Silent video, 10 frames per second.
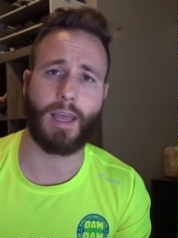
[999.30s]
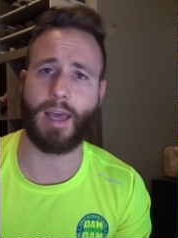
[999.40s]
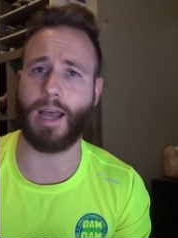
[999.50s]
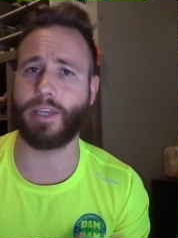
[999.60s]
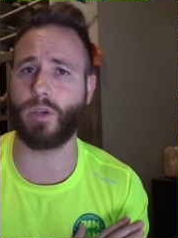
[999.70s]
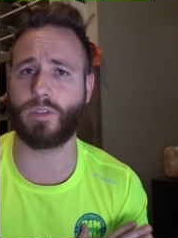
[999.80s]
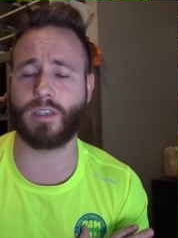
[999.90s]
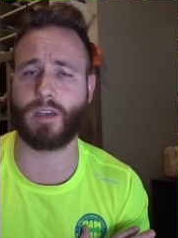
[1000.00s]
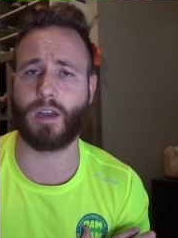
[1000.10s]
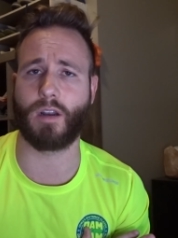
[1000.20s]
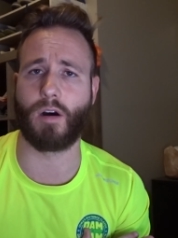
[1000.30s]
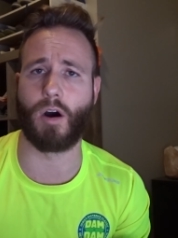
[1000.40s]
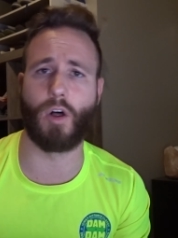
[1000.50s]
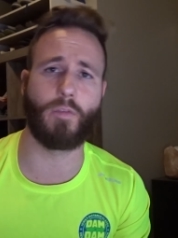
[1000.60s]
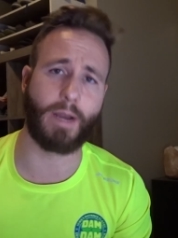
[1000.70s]
and I use this on
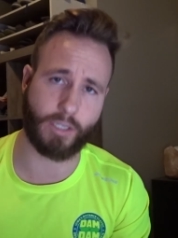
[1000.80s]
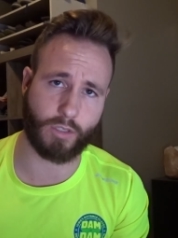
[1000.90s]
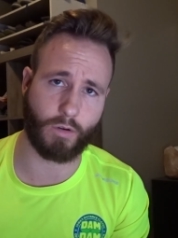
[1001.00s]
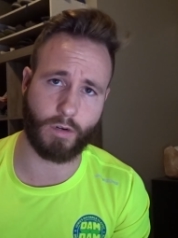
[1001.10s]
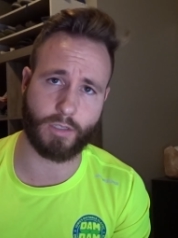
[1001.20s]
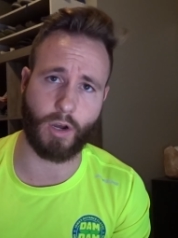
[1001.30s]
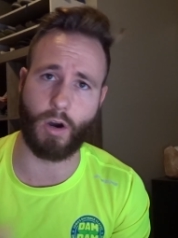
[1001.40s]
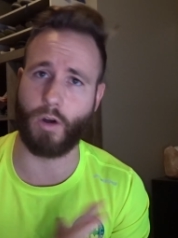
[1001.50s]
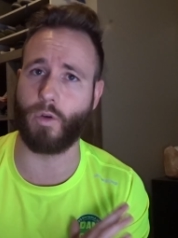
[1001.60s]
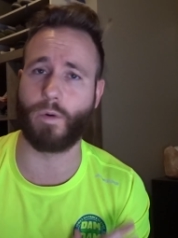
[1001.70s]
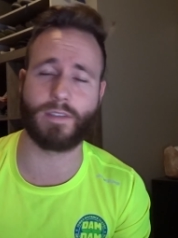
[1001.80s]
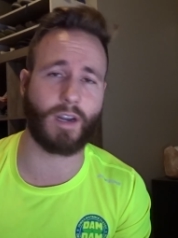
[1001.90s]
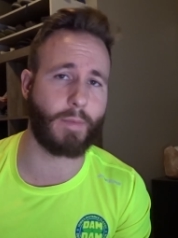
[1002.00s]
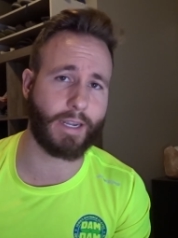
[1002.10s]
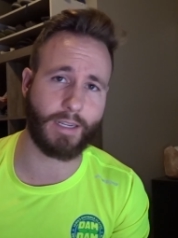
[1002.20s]
all of my stores, all the ones
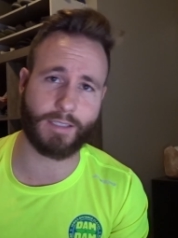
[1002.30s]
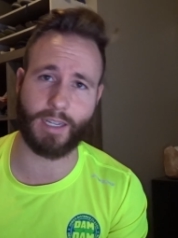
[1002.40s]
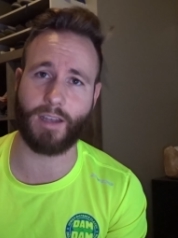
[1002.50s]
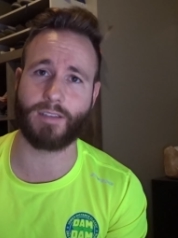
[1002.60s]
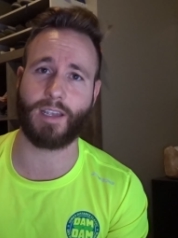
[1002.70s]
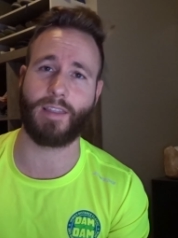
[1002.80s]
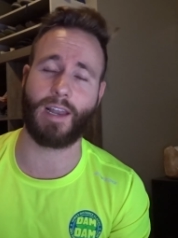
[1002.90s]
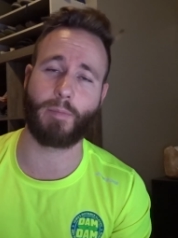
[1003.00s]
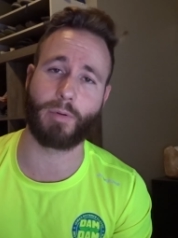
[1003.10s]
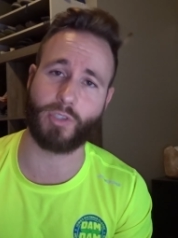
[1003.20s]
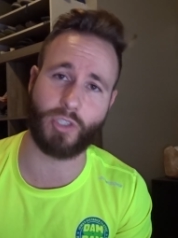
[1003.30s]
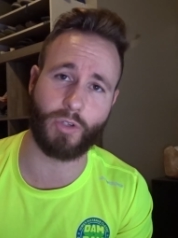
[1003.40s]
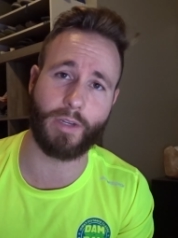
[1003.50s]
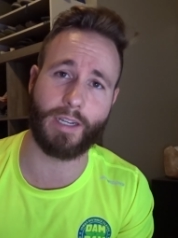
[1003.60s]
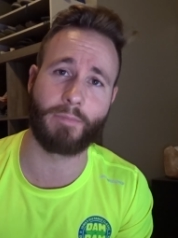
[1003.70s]
that are making sales and that I'm
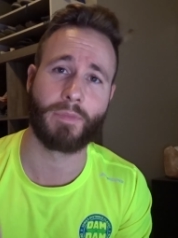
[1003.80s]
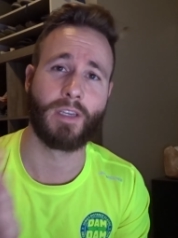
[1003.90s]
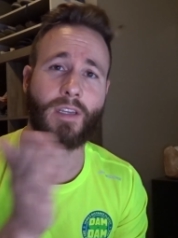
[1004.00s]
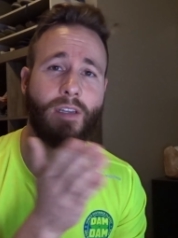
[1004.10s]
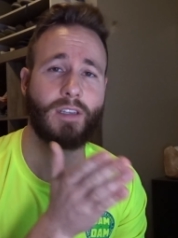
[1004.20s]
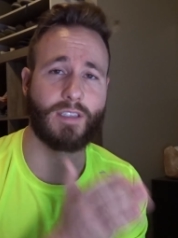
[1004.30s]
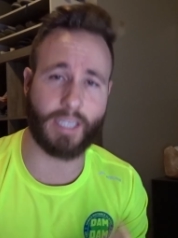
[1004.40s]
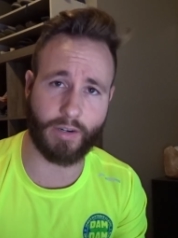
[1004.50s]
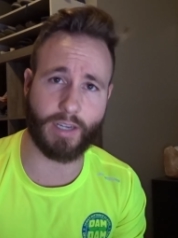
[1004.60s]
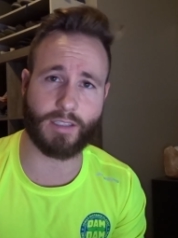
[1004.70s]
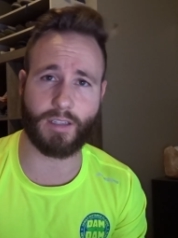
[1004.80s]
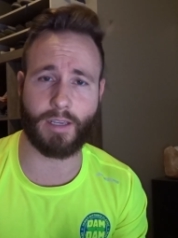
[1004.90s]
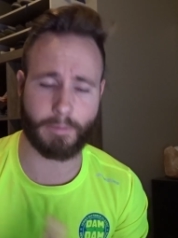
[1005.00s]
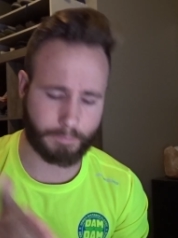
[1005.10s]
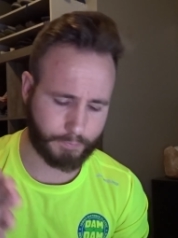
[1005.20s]
pursuing
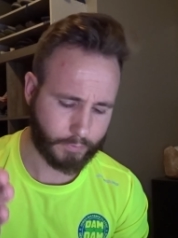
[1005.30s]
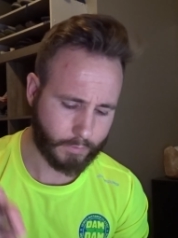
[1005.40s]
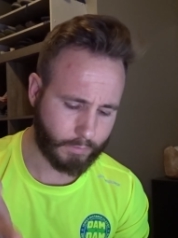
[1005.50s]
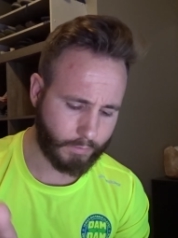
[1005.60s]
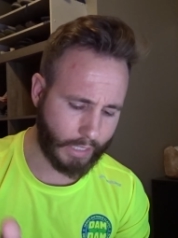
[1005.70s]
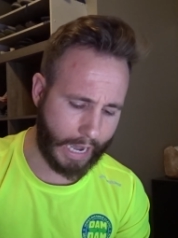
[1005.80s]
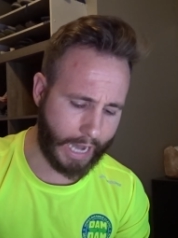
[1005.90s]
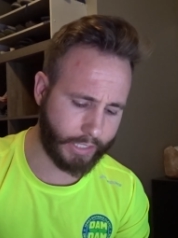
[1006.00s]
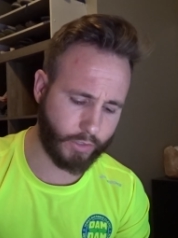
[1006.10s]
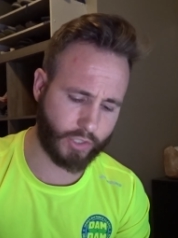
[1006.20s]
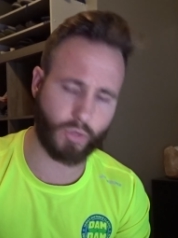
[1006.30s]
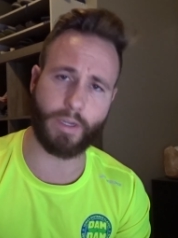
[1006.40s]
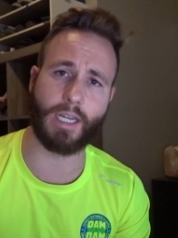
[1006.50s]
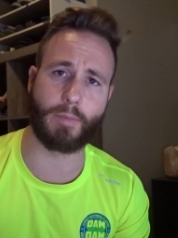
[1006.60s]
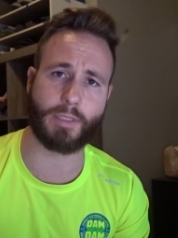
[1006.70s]
seriously. I use
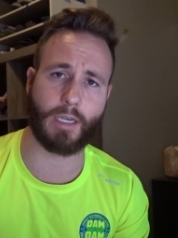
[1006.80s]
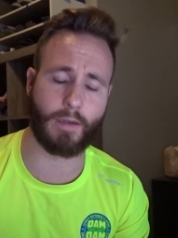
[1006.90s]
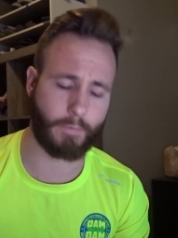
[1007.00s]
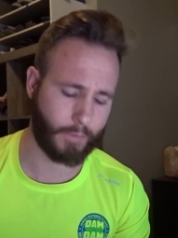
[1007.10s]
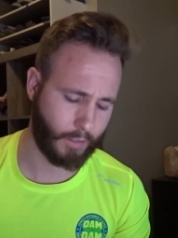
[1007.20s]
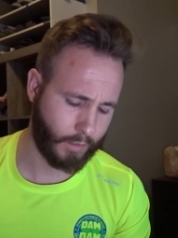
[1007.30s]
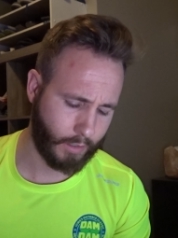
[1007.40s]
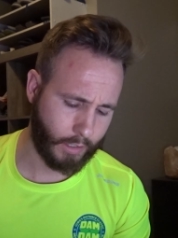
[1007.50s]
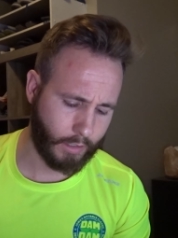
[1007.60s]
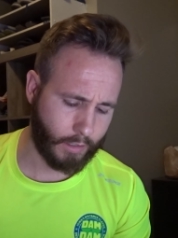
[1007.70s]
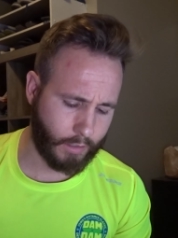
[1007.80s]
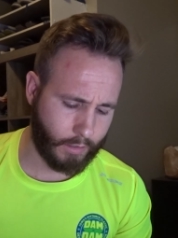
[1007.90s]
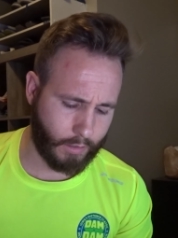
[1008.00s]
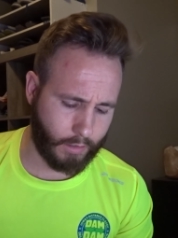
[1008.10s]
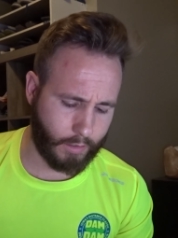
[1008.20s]
Sweet Upsell.
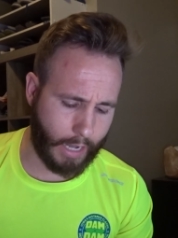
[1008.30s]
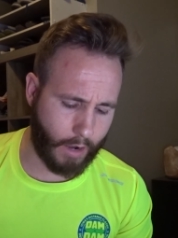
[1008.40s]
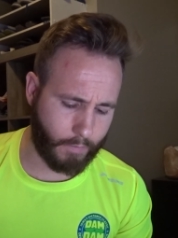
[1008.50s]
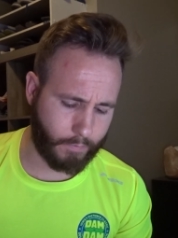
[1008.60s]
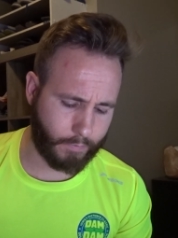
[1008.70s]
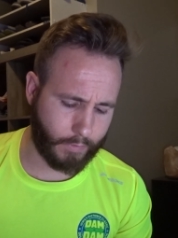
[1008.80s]
Now,